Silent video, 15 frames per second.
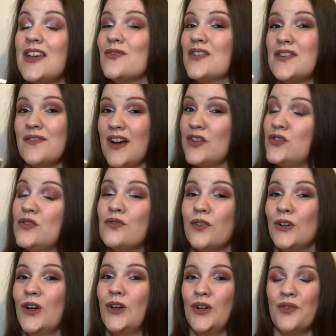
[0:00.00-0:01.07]
even if I do
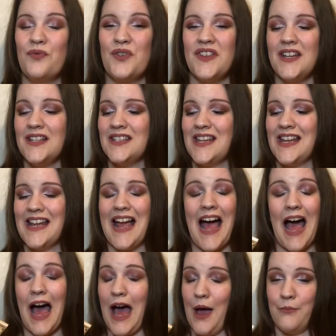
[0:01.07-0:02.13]
fall in love with it,
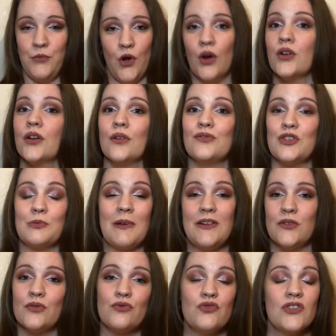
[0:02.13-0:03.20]
I'm not going to
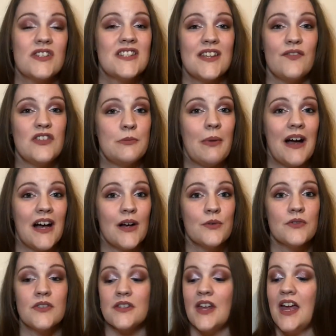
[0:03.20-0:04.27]
spend
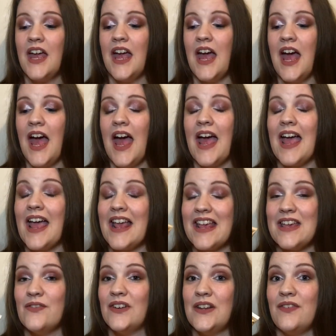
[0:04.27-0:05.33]
£170.
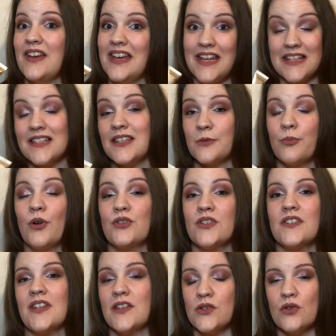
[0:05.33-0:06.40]
Even if it isn't the
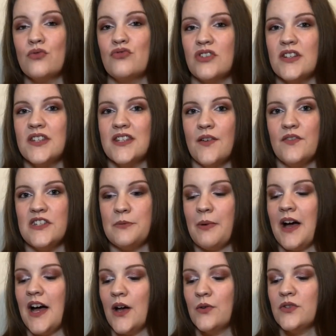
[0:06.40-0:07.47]
product that's
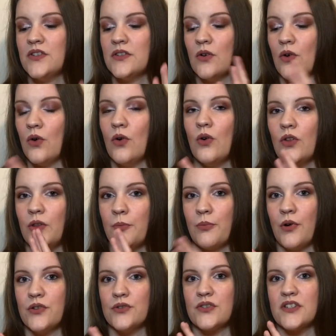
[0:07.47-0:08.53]
£170, all the
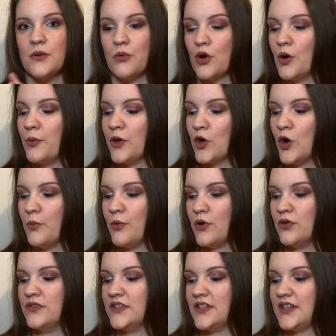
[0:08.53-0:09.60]
products that were coming up
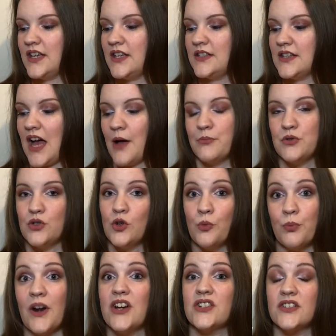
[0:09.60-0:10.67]
under this
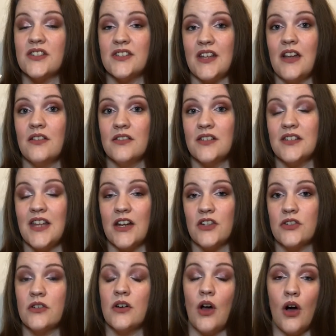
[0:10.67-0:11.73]
Absolute Precious Cells
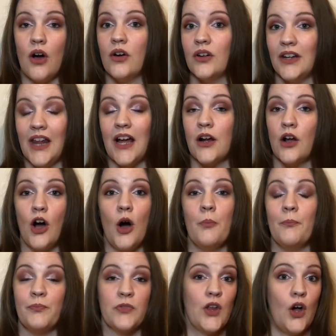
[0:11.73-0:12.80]
section on
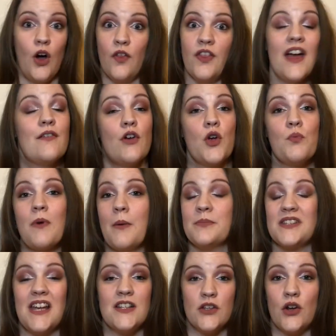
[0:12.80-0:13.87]
Lancome, on their own
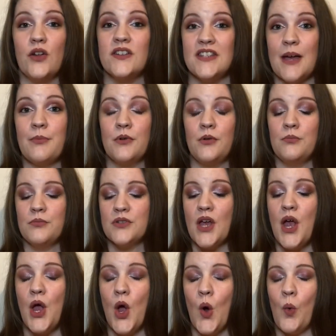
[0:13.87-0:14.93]
website and on Debenhams,
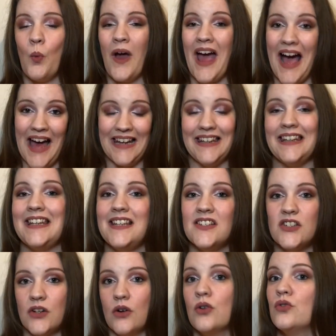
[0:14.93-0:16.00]
were at
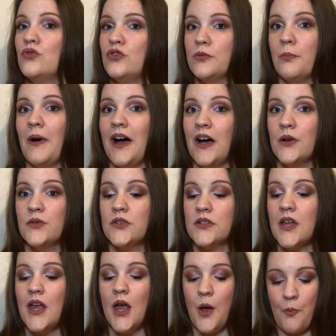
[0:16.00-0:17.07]
least
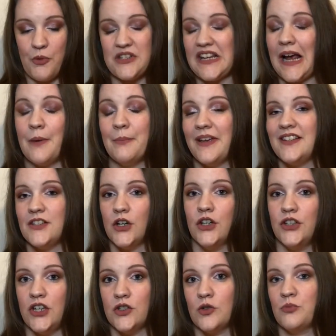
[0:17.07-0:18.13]
£100. But say I'm basing it
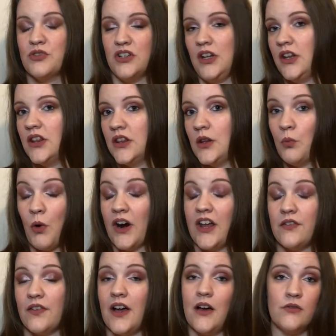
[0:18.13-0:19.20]
on the assumption that the one
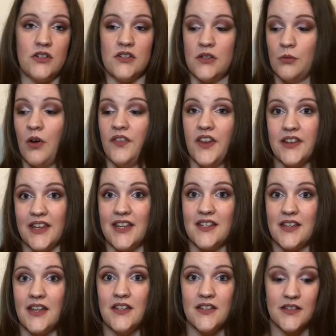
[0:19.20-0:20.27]
I found is the one that
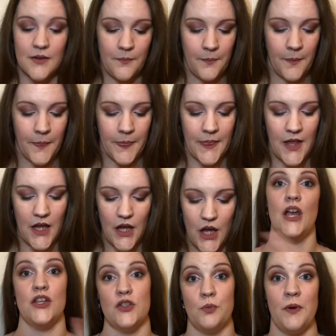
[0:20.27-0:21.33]
this is.
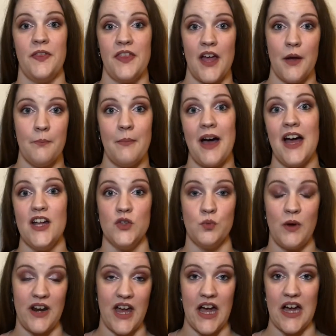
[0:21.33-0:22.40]
So with that in mind,
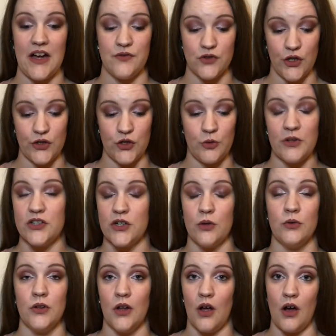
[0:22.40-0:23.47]
when I've totted up the
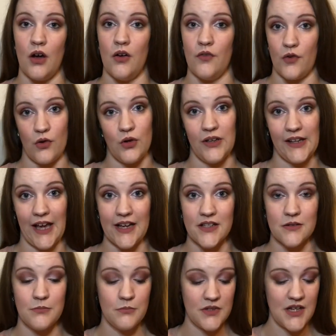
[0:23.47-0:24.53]
total of all the
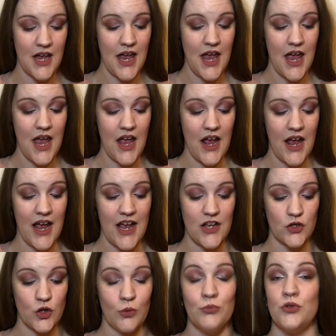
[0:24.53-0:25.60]
items, it
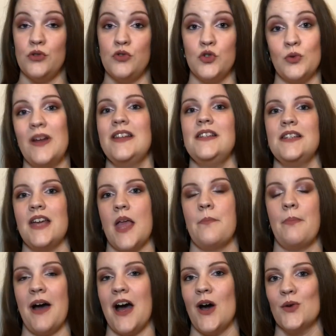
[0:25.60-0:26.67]
has come to
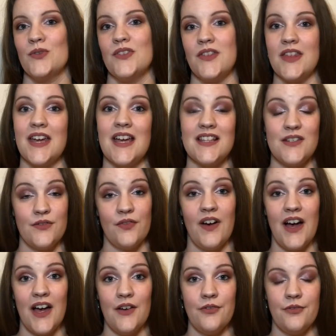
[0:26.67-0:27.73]

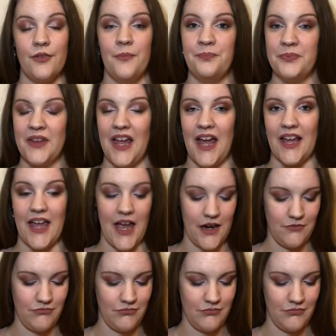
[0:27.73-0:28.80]
£28.35.
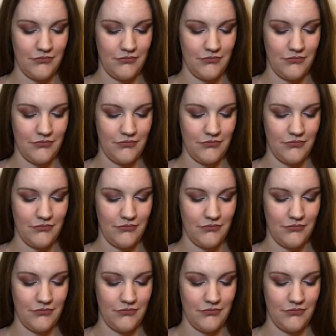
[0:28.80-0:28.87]
Again,